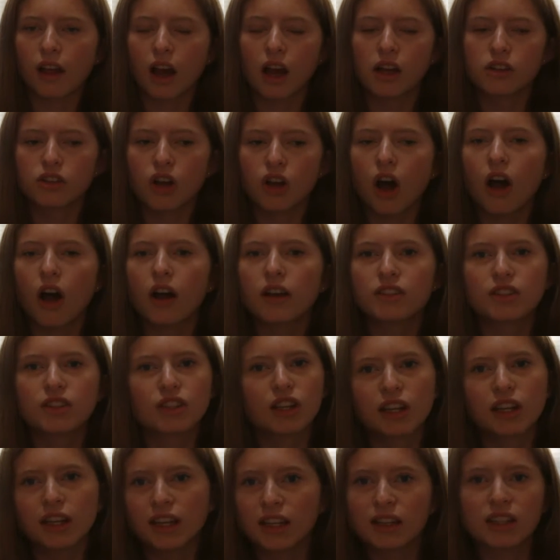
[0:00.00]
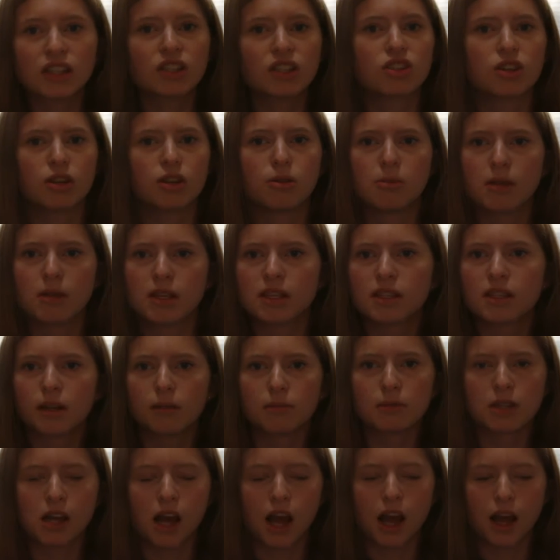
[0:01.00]
A dog is going to get the zoomies
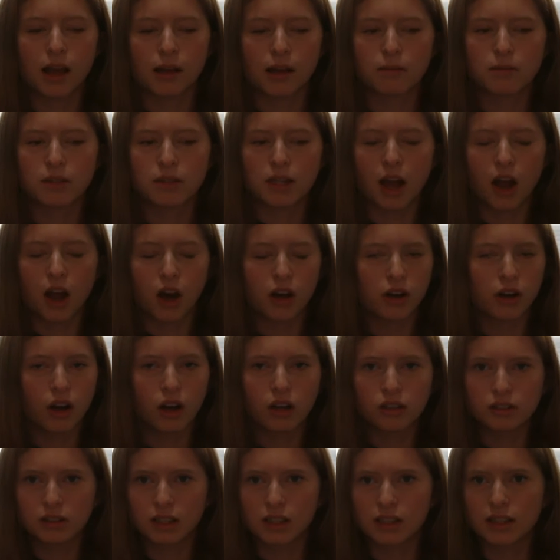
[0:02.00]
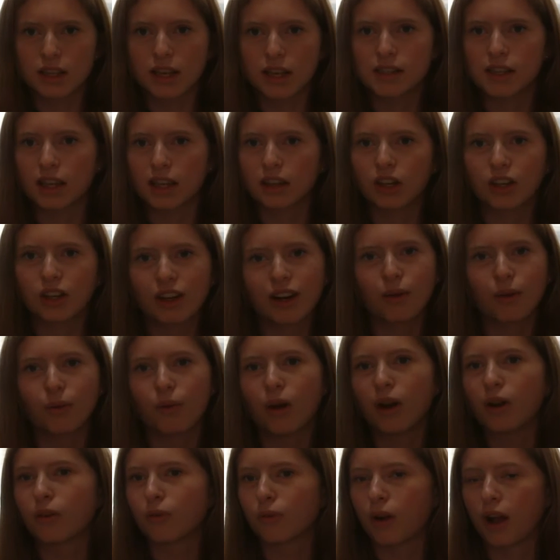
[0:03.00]
sometimes. Our dog does this and they're going to
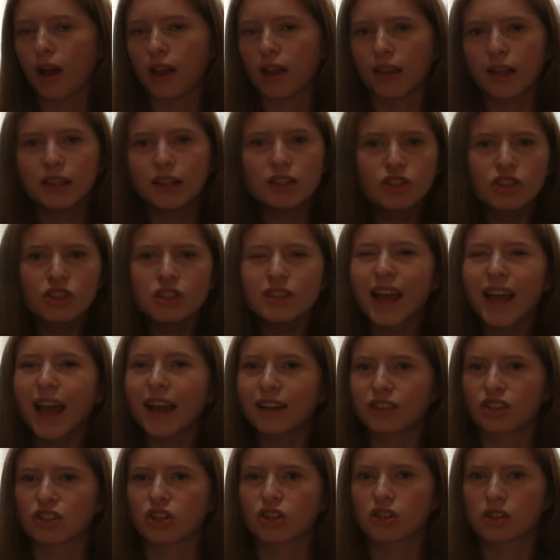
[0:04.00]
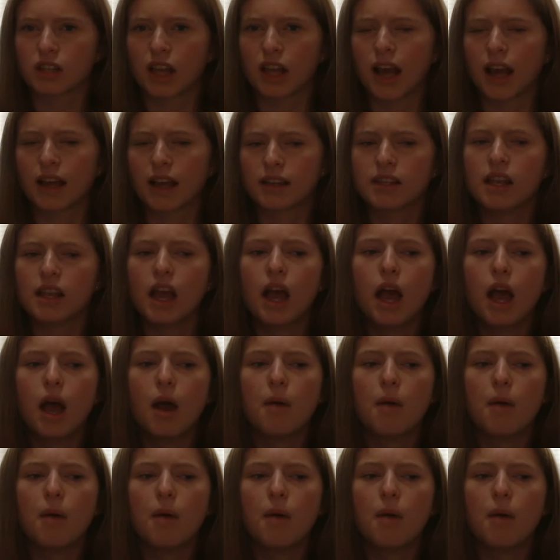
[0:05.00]
run and run. That's just exercise.